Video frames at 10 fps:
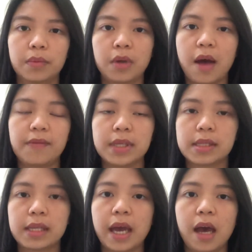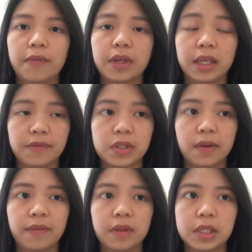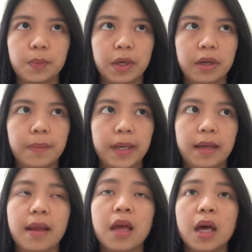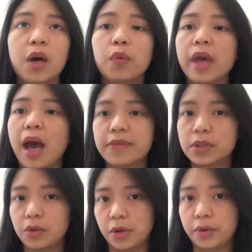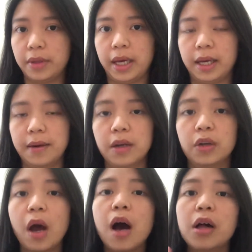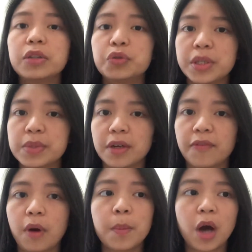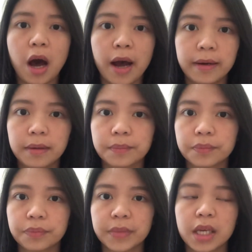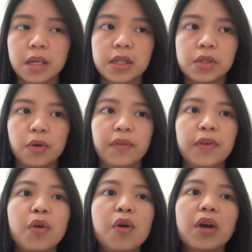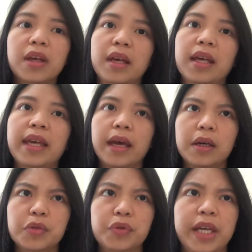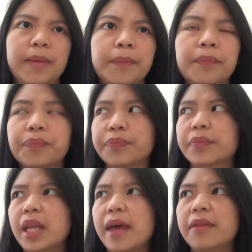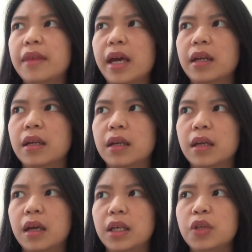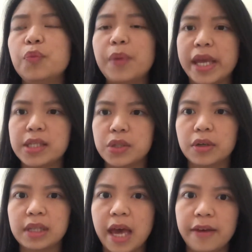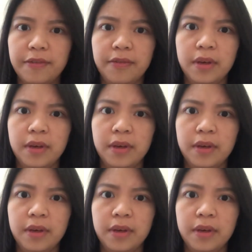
obviously have the gifts of the spirit but we have to know that not all dreams are from God. So if you get a dream and then you base your life